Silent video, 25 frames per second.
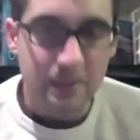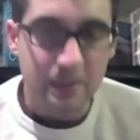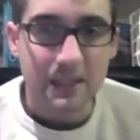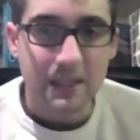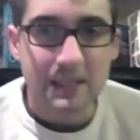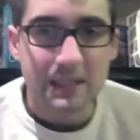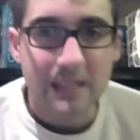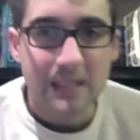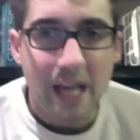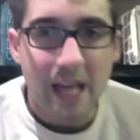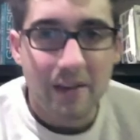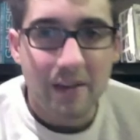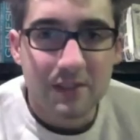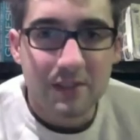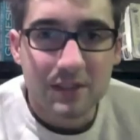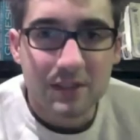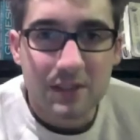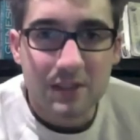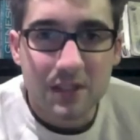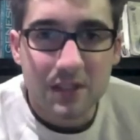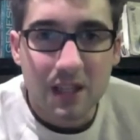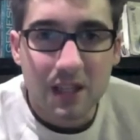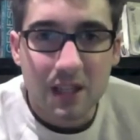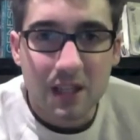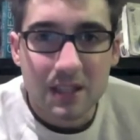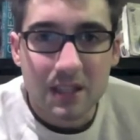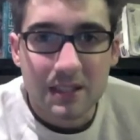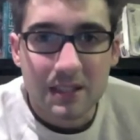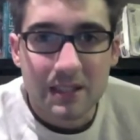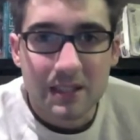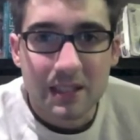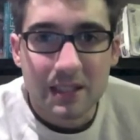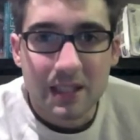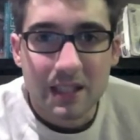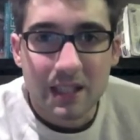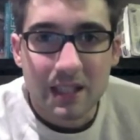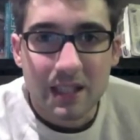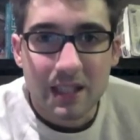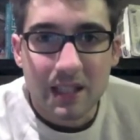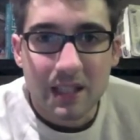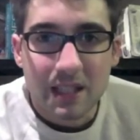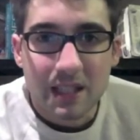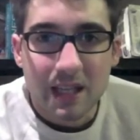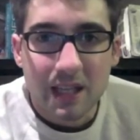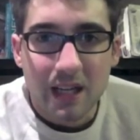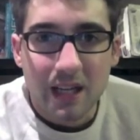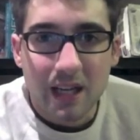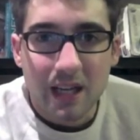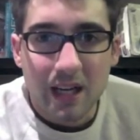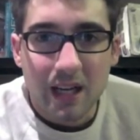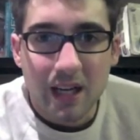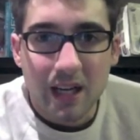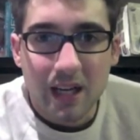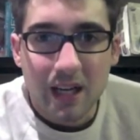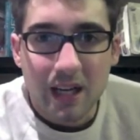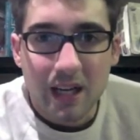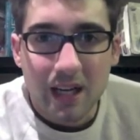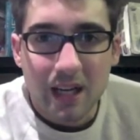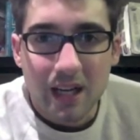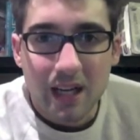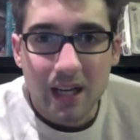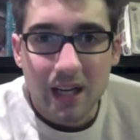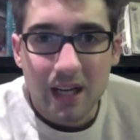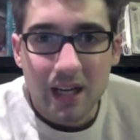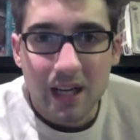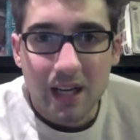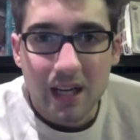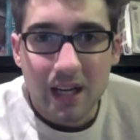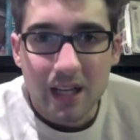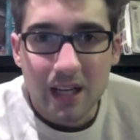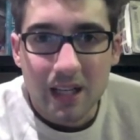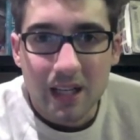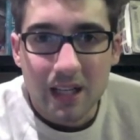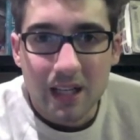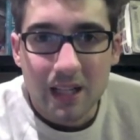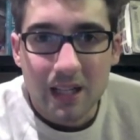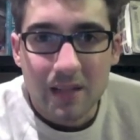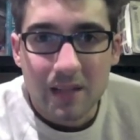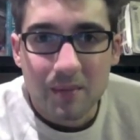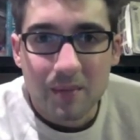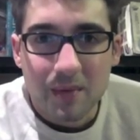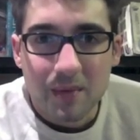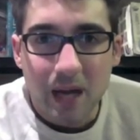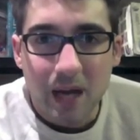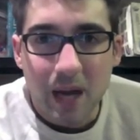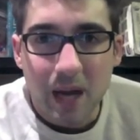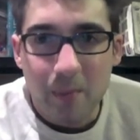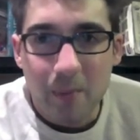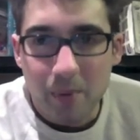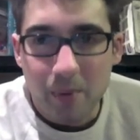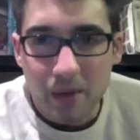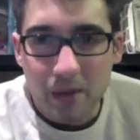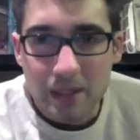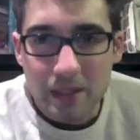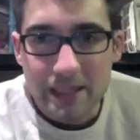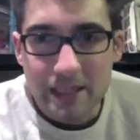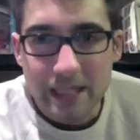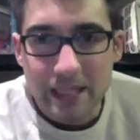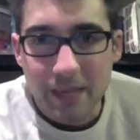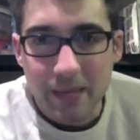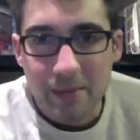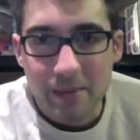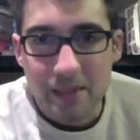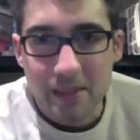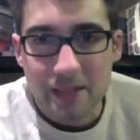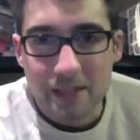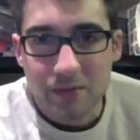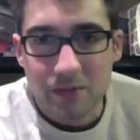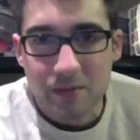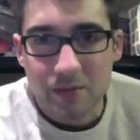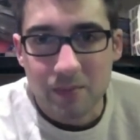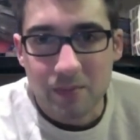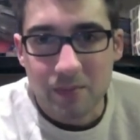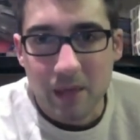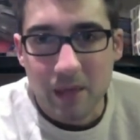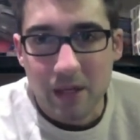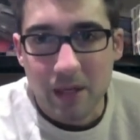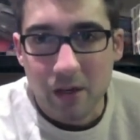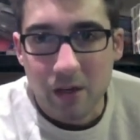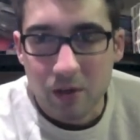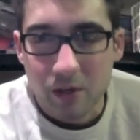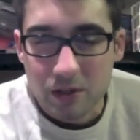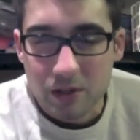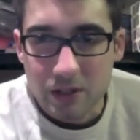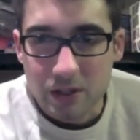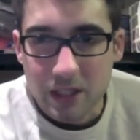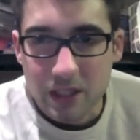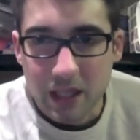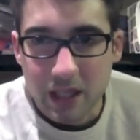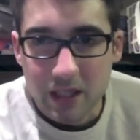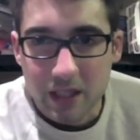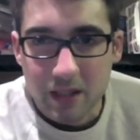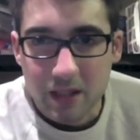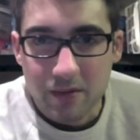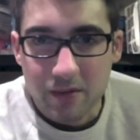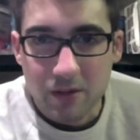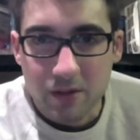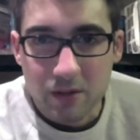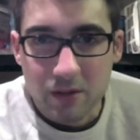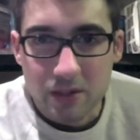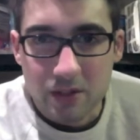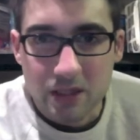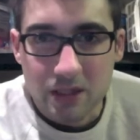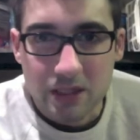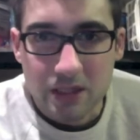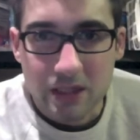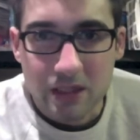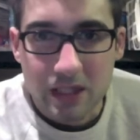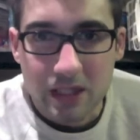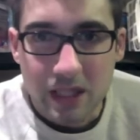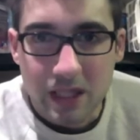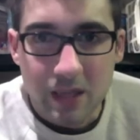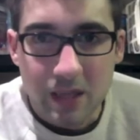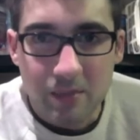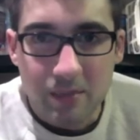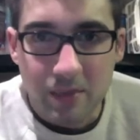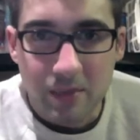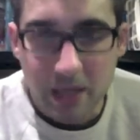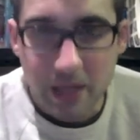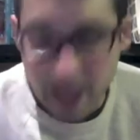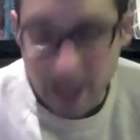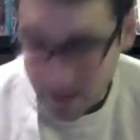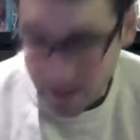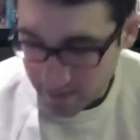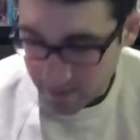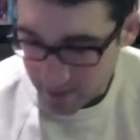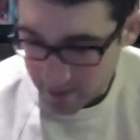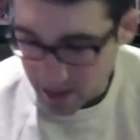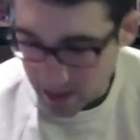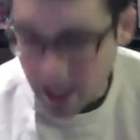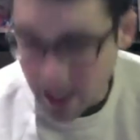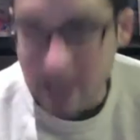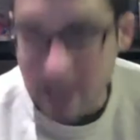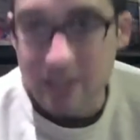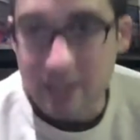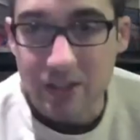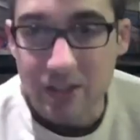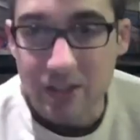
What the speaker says: Scavenger Hunt. I bought this game because it was by Ocean, and I love Ocean, but I haven't had a